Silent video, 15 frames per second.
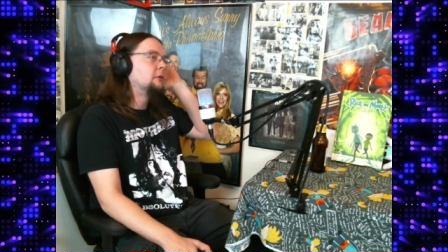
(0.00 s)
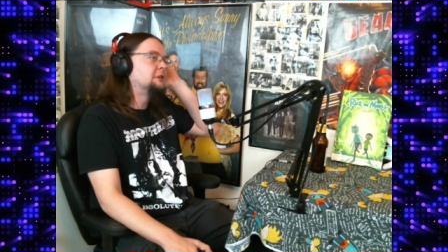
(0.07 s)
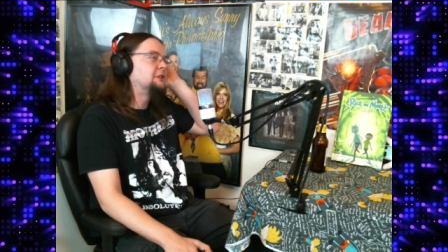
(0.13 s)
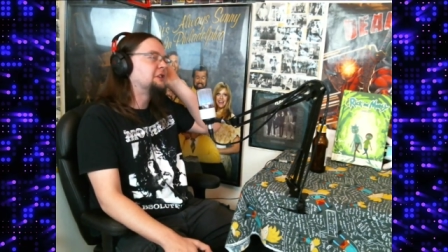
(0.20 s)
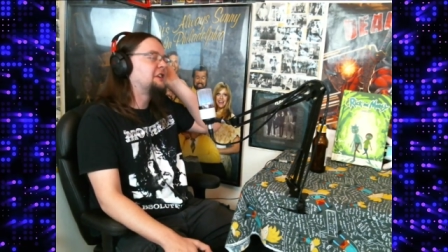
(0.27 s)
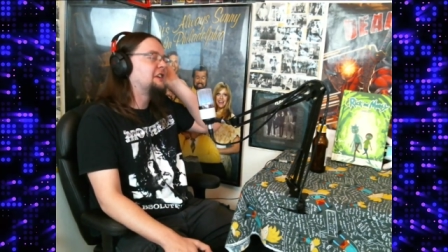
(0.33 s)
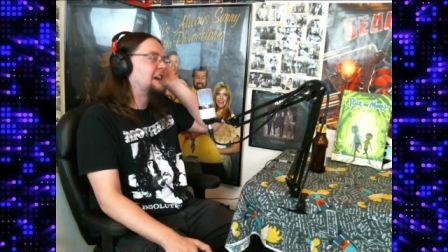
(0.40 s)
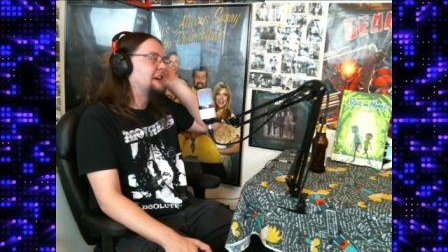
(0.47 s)
which
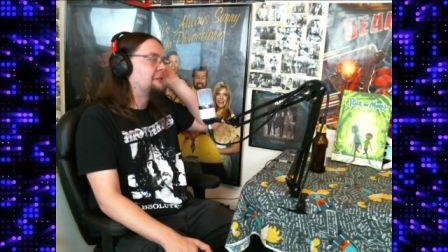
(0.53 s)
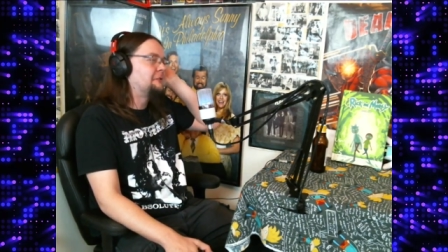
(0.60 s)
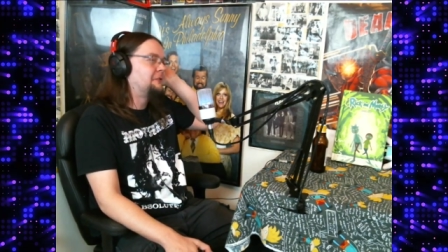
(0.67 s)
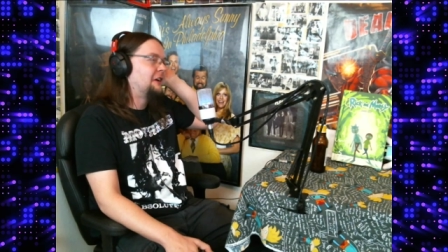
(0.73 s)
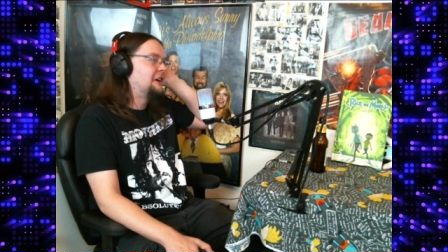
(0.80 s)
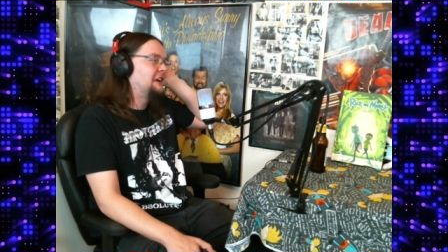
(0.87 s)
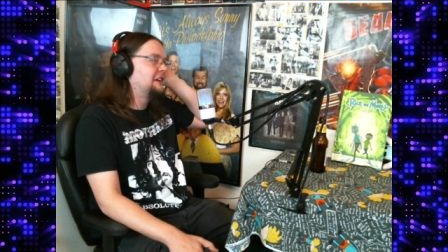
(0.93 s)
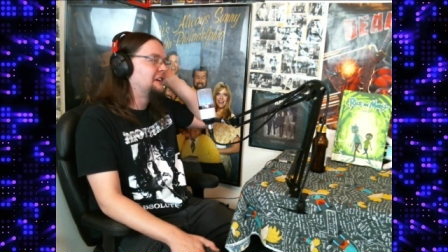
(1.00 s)
is kind of
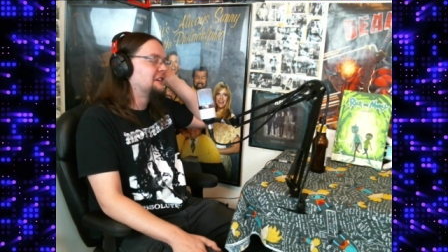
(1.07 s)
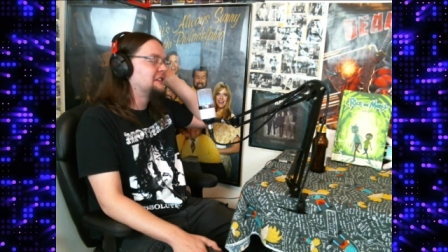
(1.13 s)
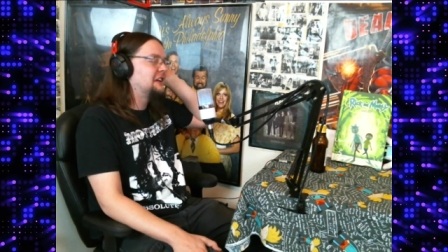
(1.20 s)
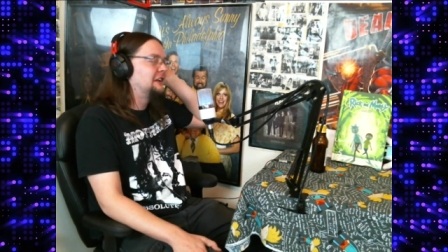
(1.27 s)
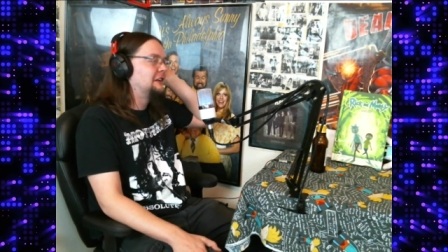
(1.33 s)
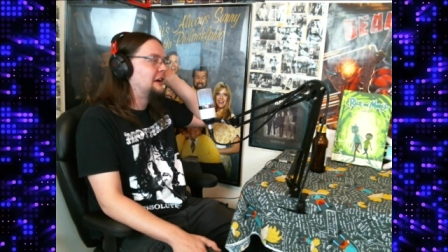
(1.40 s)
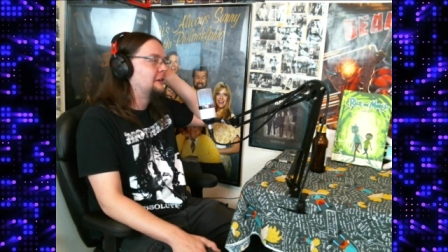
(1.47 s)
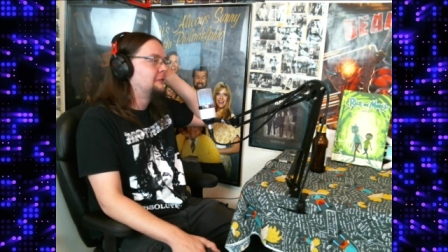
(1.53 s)
funny because I
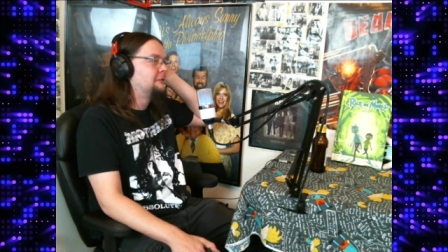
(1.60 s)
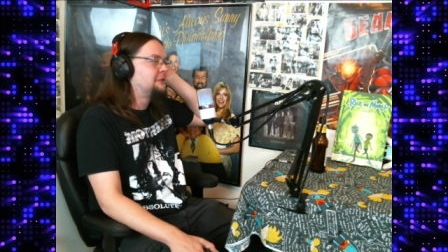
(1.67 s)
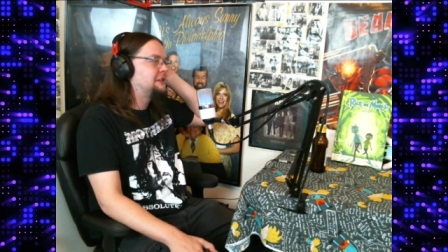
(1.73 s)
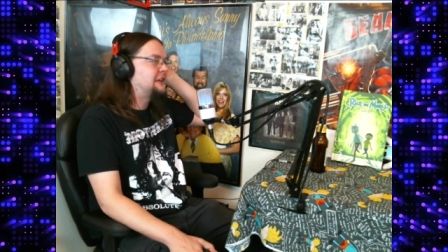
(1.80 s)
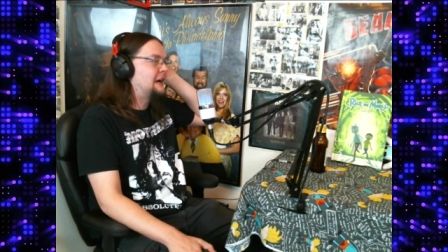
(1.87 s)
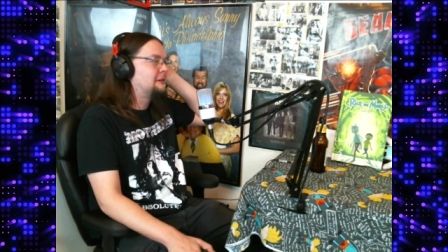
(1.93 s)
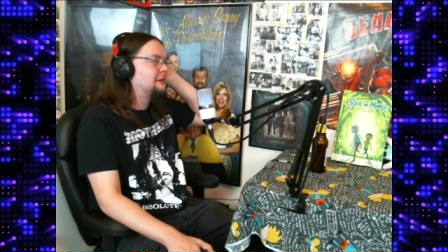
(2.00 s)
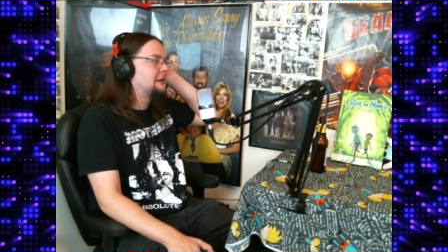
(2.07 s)
love
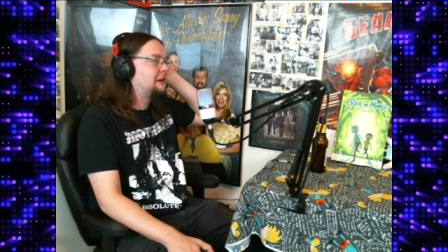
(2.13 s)
sour